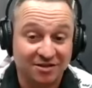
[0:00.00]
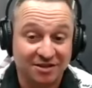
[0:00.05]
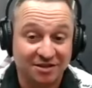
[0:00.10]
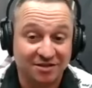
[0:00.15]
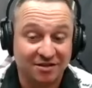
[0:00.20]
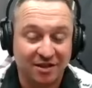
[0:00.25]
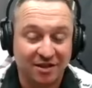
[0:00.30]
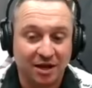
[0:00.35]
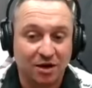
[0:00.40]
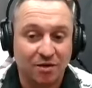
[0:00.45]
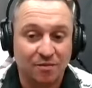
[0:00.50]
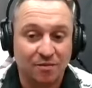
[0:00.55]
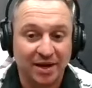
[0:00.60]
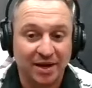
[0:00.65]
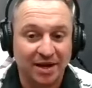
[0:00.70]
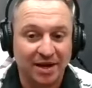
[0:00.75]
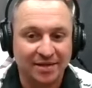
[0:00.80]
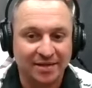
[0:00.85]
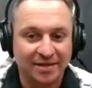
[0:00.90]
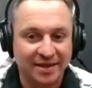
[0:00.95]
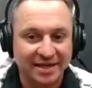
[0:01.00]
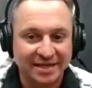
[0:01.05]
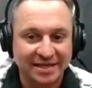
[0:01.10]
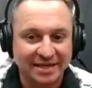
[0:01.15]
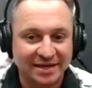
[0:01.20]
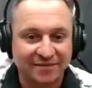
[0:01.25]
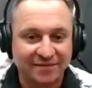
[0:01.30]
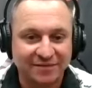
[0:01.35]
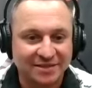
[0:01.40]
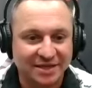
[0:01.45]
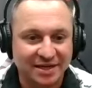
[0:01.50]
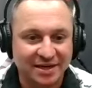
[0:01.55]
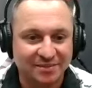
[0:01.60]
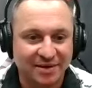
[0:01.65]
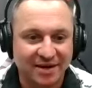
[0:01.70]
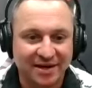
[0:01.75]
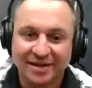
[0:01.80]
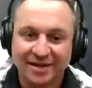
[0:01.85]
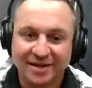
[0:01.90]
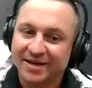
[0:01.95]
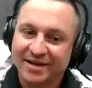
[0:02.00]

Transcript: And they're like, oh my God, and they get devastated by it.